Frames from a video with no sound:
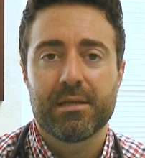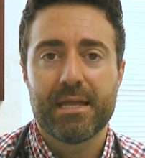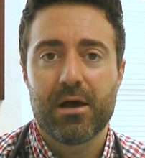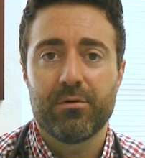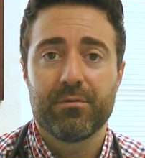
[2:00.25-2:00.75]

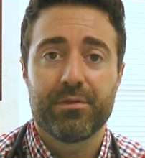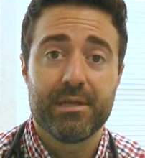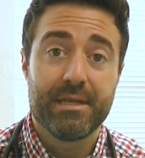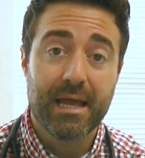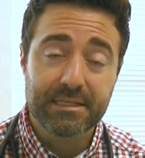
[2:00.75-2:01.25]
Now,
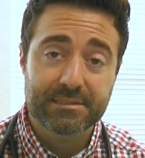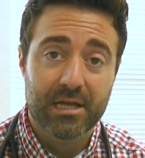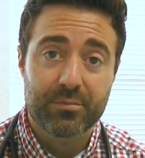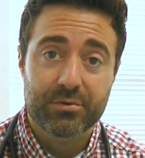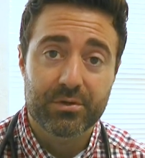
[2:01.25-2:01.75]
the next
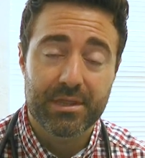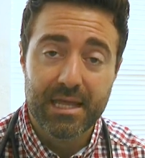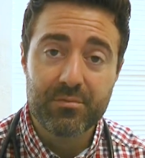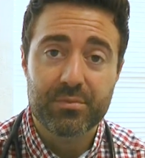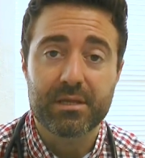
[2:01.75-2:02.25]
step could
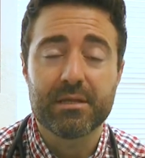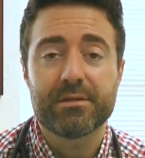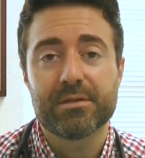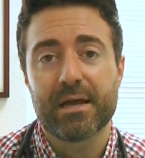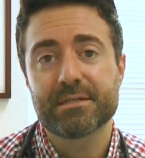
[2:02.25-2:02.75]
then be to